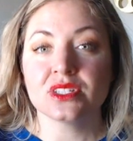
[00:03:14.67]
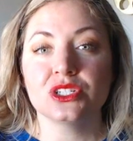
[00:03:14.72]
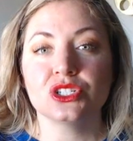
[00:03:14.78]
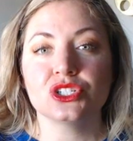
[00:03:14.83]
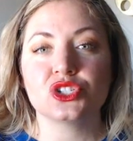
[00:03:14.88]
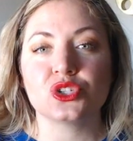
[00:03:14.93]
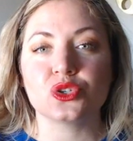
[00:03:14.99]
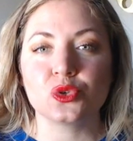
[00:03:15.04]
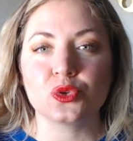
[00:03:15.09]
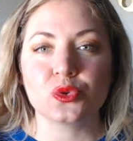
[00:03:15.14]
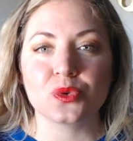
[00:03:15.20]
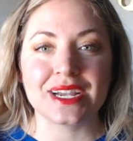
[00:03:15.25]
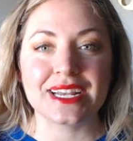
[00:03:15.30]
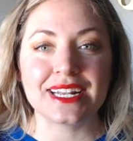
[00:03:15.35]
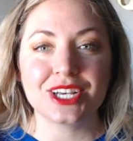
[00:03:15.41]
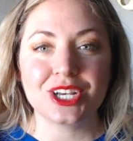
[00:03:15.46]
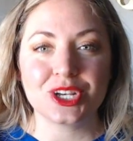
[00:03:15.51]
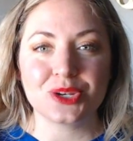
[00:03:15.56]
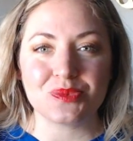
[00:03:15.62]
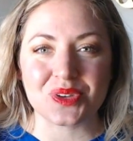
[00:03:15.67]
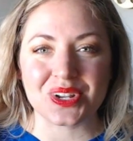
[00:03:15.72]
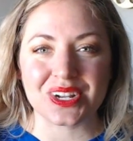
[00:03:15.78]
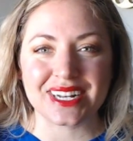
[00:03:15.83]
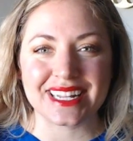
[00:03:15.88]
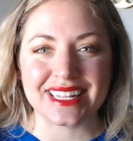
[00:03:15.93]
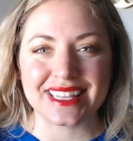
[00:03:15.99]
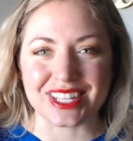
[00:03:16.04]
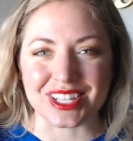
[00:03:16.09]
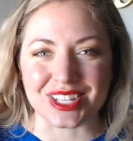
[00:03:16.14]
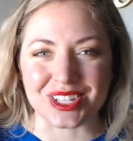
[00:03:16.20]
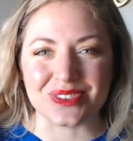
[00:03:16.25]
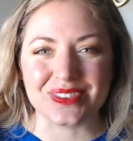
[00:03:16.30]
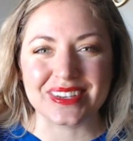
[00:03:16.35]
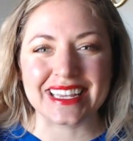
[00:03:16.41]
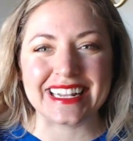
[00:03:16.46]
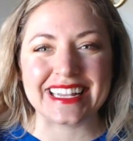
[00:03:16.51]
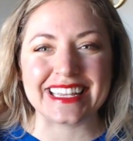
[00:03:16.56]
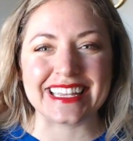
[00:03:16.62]
So create a community that you
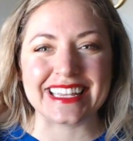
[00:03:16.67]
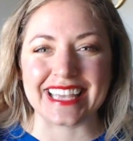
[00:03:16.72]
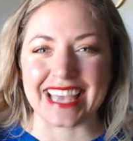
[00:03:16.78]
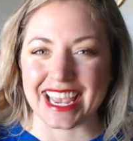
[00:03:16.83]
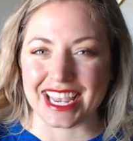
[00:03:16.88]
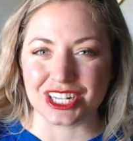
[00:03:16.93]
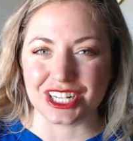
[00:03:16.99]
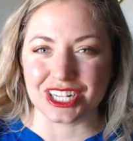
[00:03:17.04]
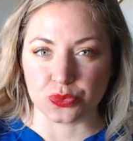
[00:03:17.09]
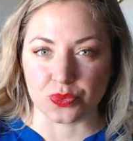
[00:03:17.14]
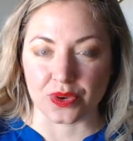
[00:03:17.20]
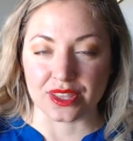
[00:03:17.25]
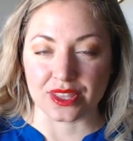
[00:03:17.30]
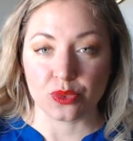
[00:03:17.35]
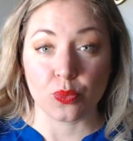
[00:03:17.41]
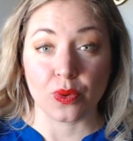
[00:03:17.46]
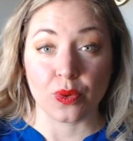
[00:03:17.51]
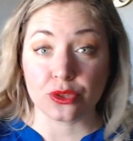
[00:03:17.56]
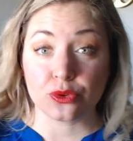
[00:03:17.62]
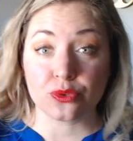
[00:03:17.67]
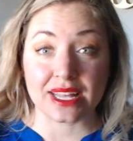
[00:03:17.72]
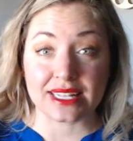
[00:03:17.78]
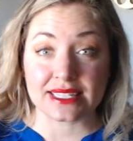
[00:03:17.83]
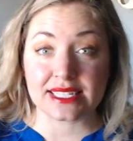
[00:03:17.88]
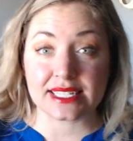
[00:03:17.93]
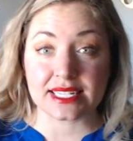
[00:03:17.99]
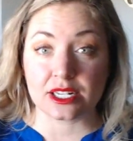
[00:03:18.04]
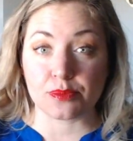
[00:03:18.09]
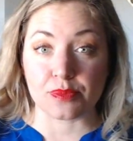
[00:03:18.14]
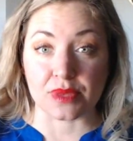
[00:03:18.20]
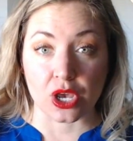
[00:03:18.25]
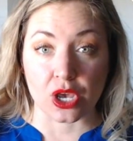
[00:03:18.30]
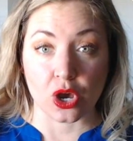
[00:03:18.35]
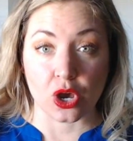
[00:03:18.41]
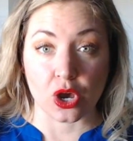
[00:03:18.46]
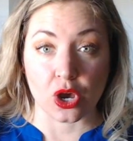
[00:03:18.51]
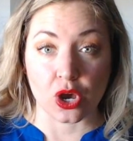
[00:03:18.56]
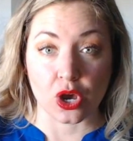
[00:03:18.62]
can engage with, whether that's going to be
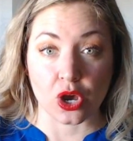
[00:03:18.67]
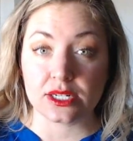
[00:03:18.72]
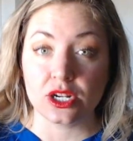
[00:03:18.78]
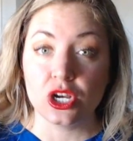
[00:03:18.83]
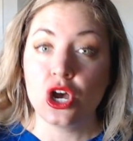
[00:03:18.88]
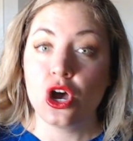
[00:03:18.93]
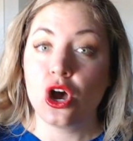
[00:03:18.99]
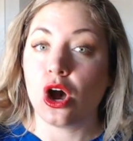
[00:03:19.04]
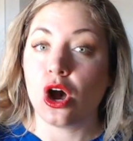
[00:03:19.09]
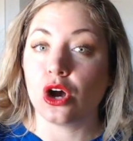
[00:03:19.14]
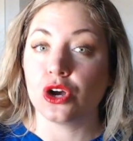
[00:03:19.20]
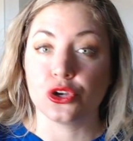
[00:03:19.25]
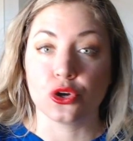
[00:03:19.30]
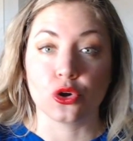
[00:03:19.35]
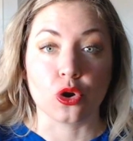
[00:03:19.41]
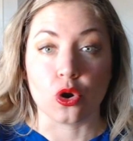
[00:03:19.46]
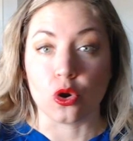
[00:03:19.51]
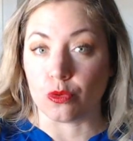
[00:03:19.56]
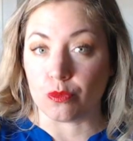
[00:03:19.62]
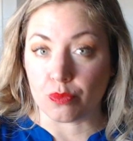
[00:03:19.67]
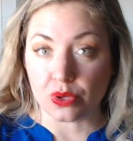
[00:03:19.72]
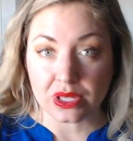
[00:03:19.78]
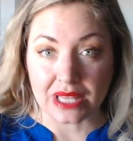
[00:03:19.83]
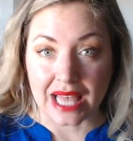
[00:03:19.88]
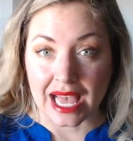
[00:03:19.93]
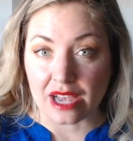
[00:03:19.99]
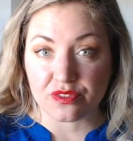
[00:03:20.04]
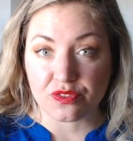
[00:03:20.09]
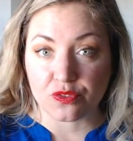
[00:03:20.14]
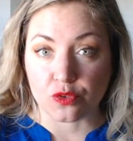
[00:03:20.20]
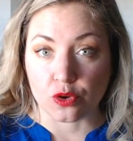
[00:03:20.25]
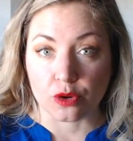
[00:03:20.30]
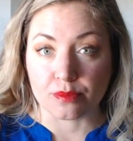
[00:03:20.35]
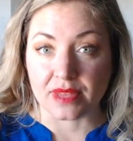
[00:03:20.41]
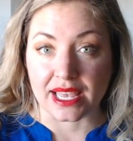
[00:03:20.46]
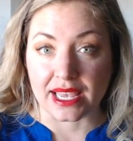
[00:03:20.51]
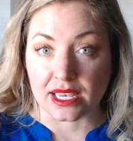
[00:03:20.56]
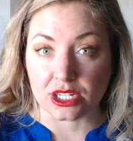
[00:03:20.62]
hosted on your own
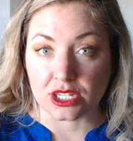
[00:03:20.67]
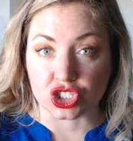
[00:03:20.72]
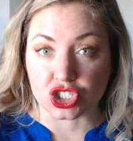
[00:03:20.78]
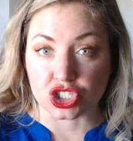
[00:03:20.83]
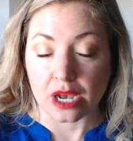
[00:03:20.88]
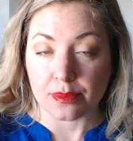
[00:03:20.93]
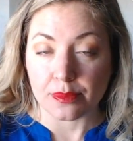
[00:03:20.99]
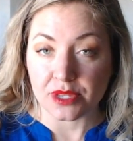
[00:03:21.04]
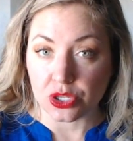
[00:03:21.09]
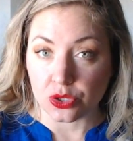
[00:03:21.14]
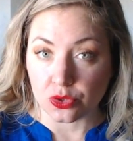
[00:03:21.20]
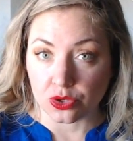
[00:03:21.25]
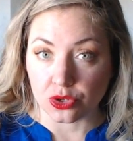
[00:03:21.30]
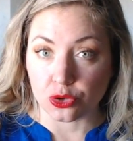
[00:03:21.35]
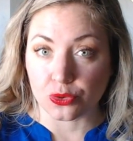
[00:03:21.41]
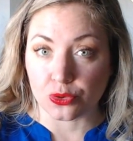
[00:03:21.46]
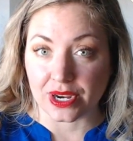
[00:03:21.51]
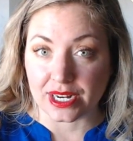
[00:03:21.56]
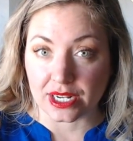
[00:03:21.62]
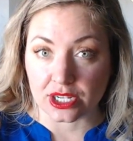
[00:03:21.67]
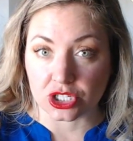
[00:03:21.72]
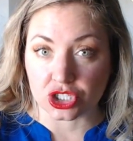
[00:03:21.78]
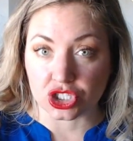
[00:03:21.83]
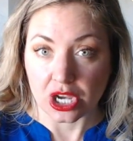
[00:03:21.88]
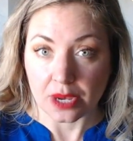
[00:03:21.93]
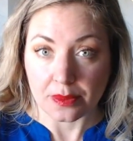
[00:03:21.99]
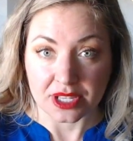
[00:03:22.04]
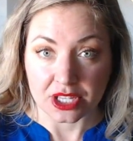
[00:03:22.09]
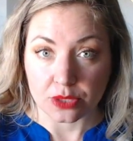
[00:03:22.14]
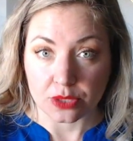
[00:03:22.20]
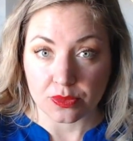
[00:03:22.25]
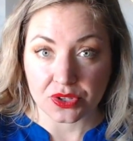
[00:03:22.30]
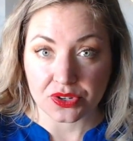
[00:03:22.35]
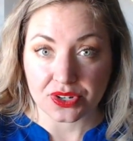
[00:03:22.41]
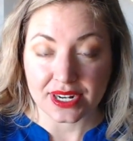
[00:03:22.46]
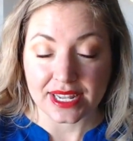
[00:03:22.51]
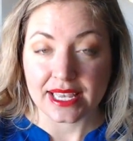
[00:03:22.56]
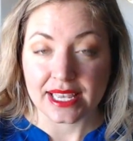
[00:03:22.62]
platform like Kajabi. You can create a Kajabi
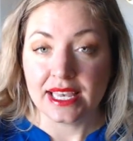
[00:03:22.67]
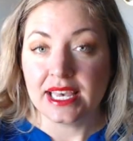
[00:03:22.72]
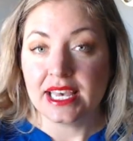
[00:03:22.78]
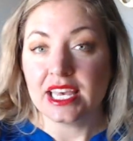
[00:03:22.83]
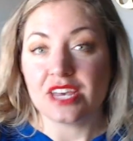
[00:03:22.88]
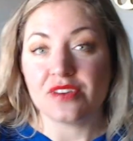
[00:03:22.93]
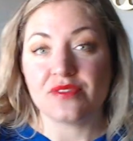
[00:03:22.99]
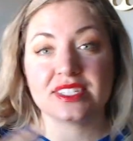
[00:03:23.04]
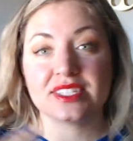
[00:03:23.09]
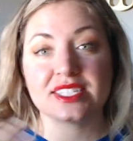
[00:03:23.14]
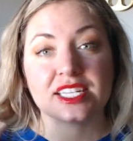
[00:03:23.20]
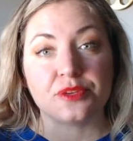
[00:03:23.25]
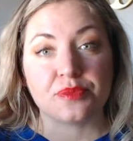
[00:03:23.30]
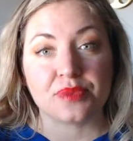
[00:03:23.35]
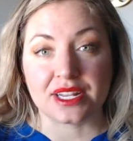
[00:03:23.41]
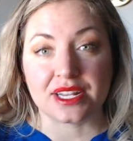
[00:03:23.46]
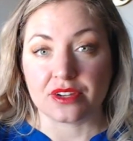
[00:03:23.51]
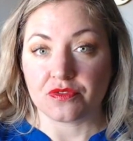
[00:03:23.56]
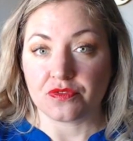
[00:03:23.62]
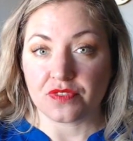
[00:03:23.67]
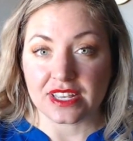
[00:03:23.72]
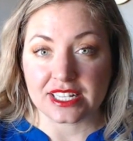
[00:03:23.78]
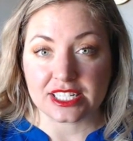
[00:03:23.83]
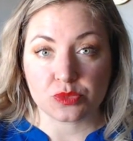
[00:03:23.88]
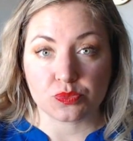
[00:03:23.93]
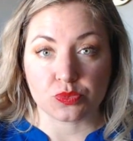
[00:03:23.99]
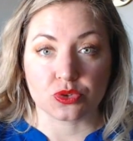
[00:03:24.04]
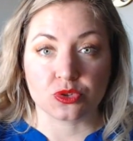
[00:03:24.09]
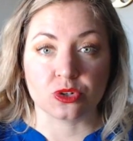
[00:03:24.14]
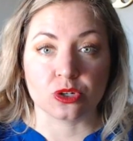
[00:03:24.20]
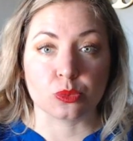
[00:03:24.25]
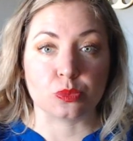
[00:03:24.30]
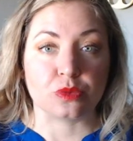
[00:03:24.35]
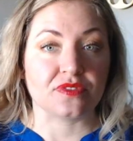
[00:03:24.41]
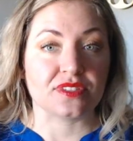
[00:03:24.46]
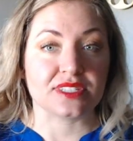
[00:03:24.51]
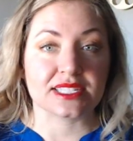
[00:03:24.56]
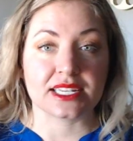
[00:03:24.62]
community. If it's going to be in a Facebook
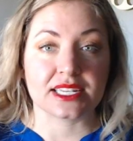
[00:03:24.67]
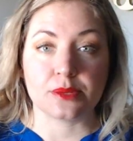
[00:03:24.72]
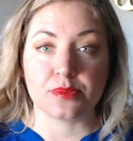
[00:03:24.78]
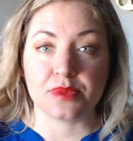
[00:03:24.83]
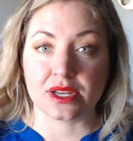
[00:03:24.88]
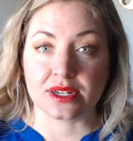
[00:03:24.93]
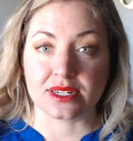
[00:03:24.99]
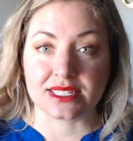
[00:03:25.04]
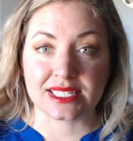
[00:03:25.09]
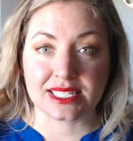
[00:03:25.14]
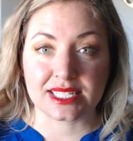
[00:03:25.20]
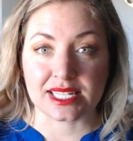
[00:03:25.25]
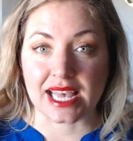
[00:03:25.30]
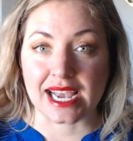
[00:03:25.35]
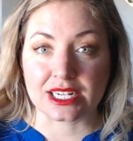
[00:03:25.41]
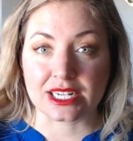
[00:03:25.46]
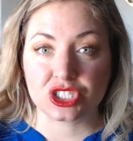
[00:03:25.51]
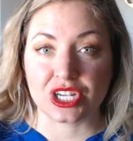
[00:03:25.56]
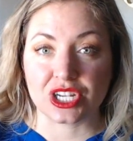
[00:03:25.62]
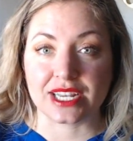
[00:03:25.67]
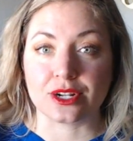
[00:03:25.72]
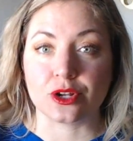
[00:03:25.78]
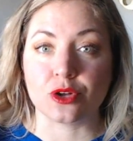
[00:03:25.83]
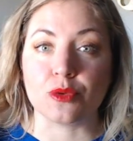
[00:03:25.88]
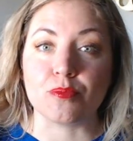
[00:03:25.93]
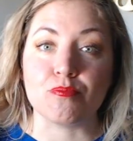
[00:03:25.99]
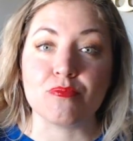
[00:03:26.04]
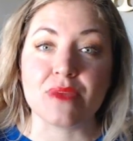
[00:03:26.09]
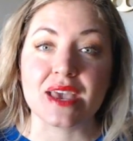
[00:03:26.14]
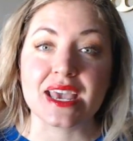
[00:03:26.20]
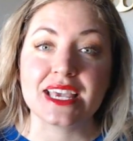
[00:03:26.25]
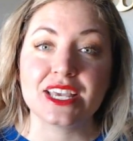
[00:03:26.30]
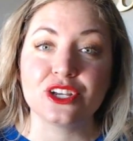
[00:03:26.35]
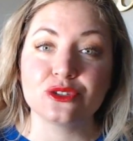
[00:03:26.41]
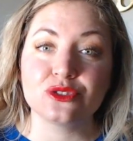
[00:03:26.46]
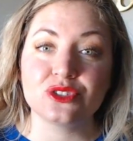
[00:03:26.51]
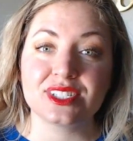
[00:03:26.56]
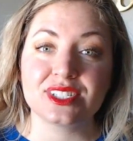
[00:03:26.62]
group, if it's going to be on a Slack channel,
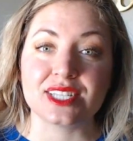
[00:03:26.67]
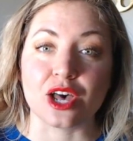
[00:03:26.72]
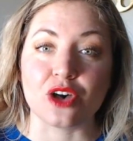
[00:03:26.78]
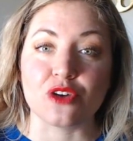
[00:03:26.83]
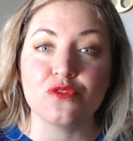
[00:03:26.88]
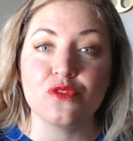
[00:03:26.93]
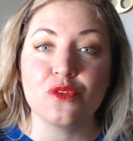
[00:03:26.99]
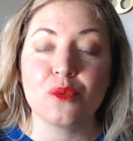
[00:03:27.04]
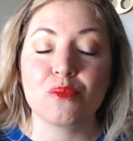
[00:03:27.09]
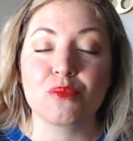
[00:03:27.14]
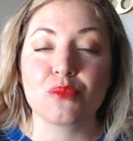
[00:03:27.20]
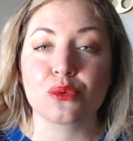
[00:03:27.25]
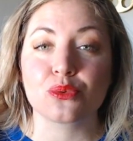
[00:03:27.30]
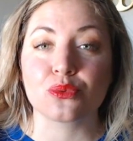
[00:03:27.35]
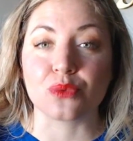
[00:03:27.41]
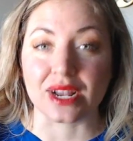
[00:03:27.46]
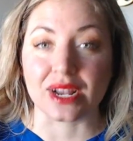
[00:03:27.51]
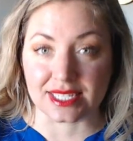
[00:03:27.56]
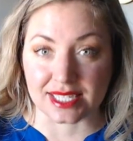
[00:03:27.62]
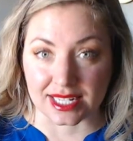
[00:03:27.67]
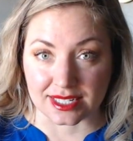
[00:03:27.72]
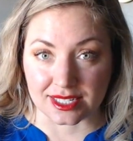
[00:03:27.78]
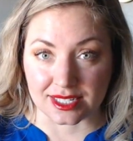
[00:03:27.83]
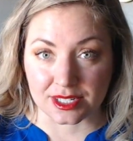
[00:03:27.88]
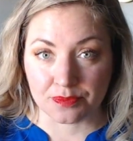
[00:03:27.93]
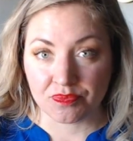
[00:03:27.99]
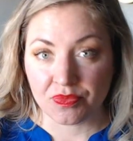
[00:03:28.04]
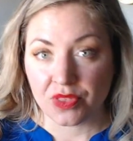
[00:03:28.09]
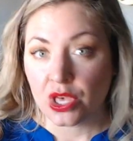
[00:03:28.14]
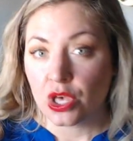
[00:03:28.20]
make yourself present.